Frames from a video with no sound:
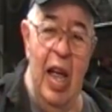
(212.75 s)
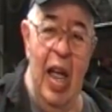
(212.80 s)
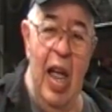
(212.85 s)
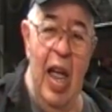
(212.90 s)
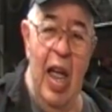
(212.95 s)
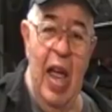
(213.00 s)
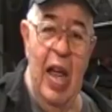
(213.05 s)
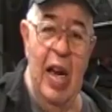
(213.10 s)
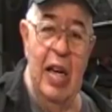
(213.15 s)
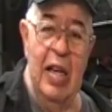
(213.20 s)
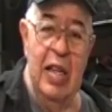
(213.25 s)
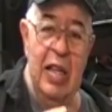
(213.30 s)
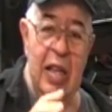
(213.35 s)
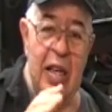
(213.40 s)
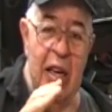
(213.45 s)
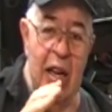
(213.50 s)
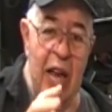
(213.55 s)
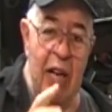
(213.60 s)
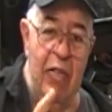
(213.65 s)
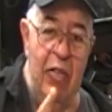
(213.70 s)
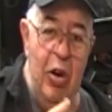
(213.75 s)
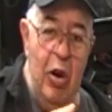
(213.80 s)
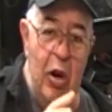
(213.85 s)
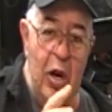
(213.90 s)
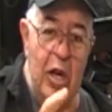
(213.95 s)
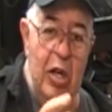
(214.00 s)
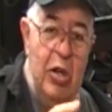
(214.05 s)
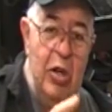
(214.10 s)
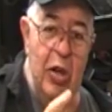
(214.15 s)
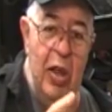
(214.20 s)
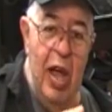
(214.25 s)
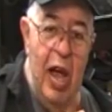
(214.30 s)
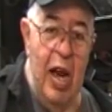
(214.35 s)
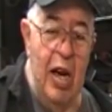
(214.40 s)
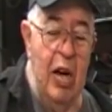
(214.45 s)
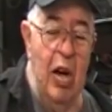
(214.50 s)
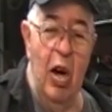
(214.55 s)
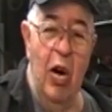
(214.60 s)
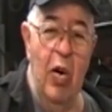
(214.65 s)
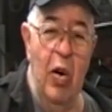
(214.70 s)
And if you can do
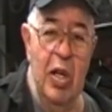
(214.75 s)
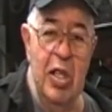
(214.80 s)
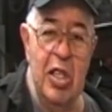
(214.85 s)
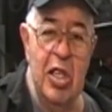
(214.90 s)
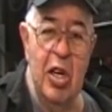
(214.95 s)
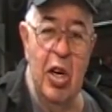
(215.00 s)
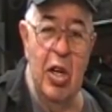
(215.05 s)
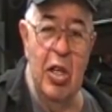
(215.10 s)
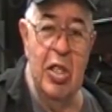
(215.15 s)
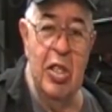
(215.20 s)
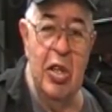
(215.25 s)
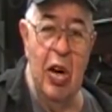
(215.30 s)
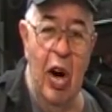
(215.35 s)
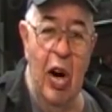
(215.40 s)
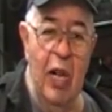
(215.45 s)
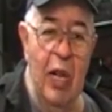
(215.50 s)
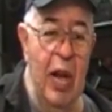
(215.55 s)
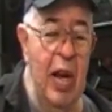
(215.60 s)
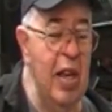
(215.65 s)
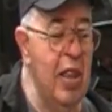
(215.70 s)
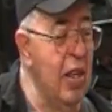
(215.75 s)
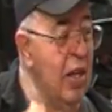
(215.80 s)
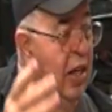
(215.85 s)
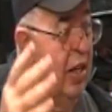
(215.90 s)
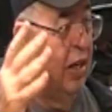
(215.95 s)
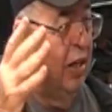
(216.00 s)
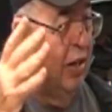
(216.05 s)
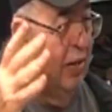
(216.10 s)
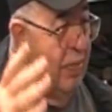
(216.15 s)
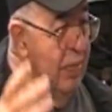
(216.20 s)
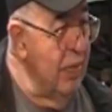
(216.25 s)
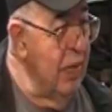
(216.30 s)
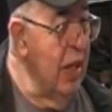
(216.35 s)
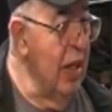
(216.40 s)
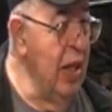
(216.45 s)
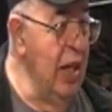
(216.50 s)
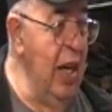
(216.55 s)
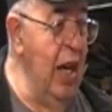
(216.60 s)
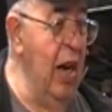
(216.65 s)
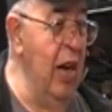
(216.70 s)
that, what's a good starter lathe?
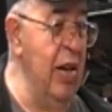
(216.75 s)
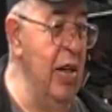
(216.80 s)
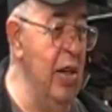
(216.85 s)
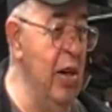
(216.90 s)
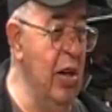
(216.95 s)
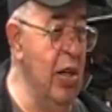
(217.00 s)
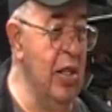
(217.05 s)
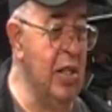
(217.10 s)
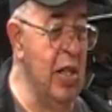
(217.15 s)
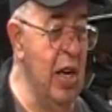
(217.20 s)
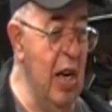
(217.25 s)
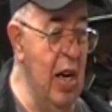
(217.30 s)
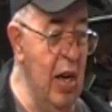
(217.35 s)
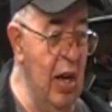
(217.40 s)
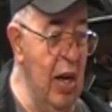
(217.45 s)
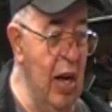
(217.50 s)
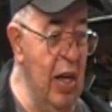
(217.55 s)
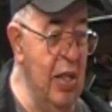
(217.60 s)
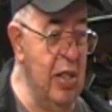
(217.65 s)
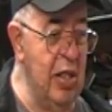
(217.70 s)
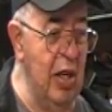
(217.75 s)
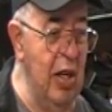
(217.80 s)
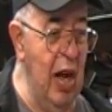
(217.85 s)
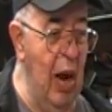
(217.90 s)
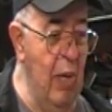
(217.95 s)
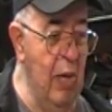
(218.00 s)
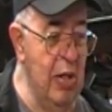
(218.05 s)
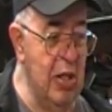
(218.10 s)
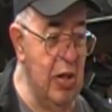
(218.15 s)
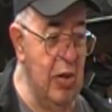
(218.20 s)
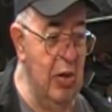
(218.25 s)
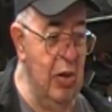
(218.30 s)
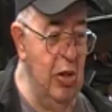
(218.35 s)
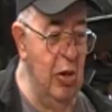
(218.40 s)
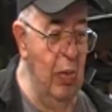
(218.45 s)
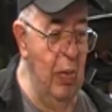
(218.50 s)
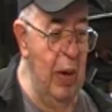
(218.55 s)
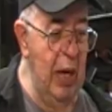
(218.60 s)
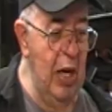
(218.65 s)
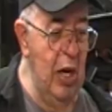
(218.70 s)
Now, you're going to say, that's it. I was
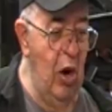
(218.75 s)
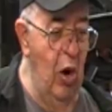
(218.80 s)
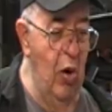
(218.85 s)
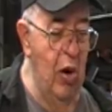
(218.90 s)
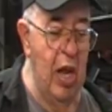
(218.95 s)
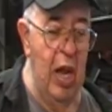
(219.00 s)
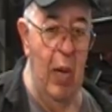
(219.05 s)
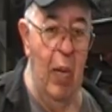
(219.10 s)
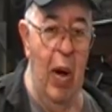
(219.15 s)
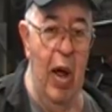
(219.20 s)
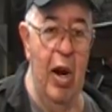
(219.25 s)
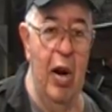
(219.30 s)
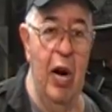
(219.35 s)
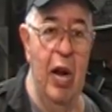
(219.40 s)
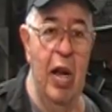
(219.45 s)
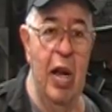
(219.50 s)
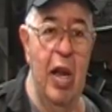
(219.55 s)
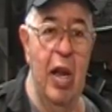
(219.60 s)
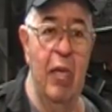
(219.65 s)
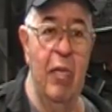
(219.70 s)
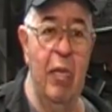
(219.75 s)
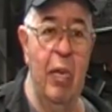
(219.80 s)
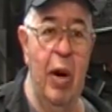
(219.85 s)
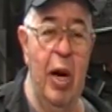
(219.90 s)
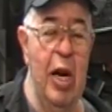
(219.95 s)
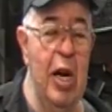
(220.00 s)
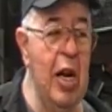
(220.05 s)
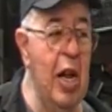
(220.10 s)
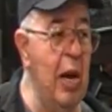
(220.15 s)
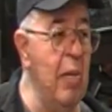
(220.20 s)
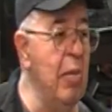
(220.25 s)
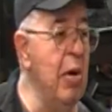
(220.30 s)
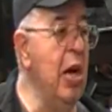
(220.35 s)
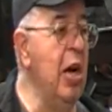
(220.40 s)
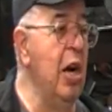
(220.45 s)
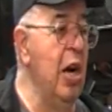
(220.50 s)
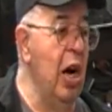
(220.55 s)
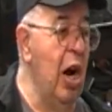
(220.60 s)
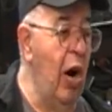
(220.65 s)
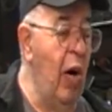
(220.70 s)
being hokey. Why don't I give brand name?
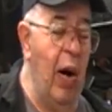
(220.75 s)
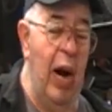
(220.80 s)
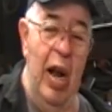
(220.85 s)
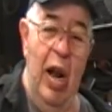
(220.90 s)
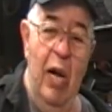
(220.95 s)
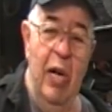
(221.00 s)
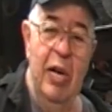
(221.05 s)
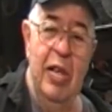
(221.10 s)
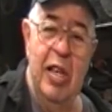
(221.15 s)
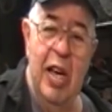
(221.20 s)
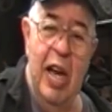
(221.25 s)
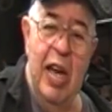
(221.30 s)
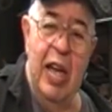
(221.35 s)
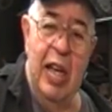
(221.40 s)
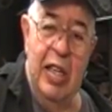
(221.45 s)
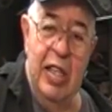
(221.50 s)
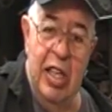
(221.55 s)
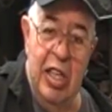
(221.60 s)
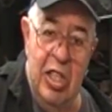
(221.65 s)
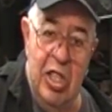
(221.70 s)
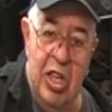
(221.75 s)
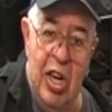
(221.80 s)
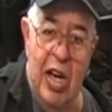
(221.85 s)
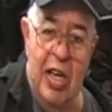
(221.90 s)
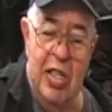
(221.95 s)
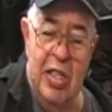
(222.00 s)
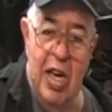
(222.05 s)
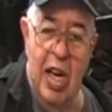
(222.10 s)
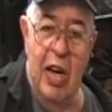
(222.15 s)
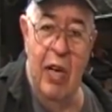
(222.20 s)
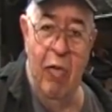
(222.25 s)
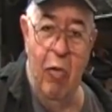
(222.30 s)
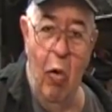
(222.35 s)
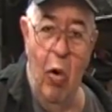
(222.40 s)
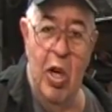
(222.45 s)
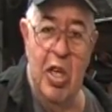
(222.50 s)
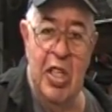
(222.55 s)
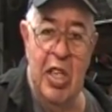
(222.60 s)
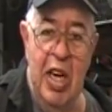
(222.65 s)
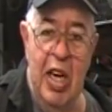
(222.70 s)
All right, I'm going to tell you, the Jet
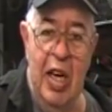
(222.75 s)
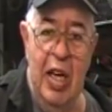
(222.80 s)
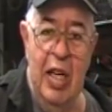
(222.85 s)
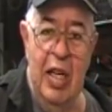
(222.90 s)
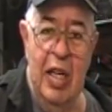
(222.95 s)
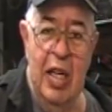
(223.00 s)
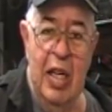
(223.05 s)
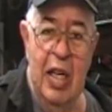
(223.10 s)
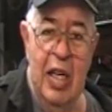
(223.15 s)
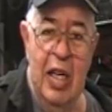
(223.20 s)
1014,